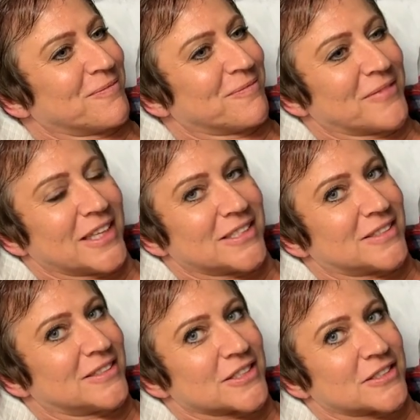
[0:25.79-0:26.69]

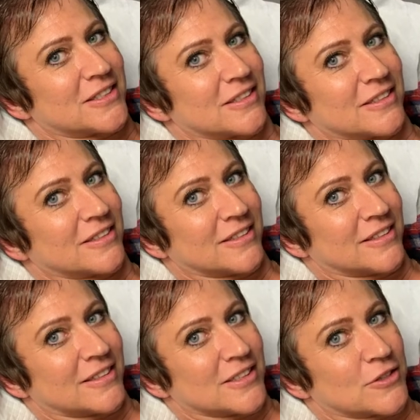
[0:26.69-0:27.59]
It's just
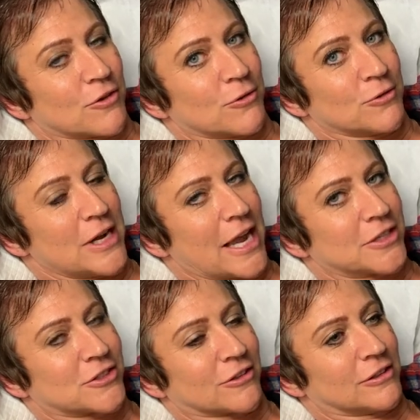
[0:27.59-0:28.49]
so
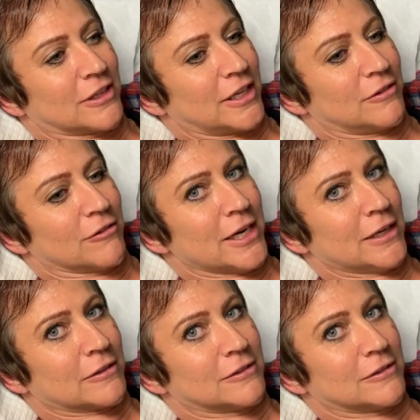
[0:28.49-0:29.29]
natural and real.